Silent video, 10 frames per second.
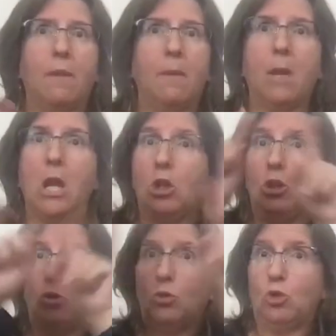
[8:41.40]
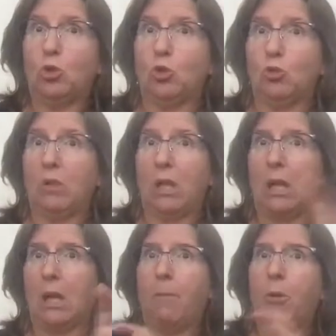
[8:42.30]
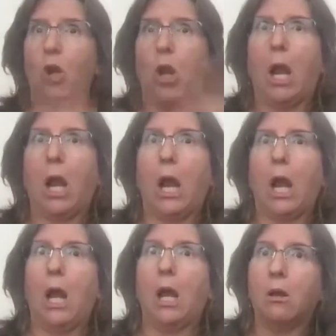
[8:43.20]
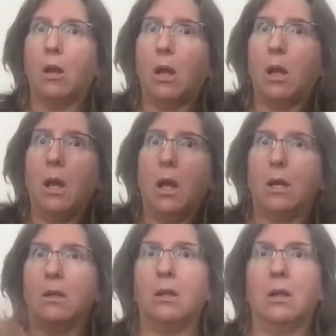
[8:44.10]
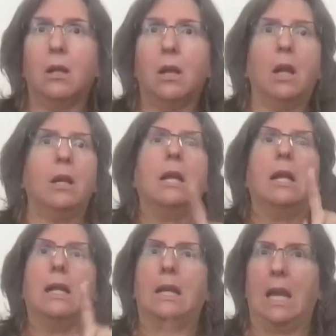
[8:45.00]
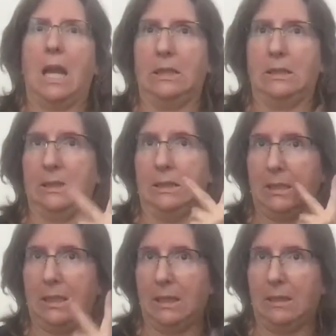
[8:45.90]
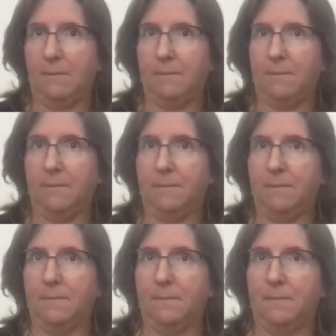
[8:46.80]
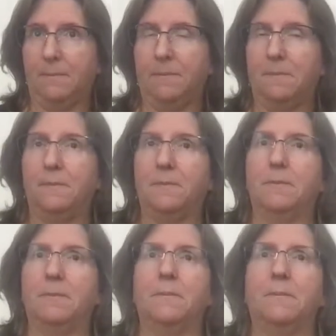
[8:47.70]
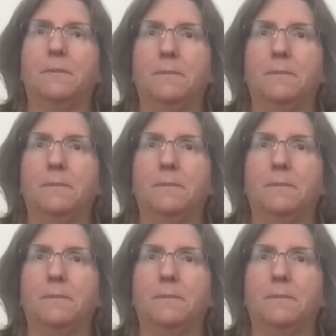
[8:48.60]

that the visual-spatial nature of sign language is restricted to the camera frame, limiting what the learner sees.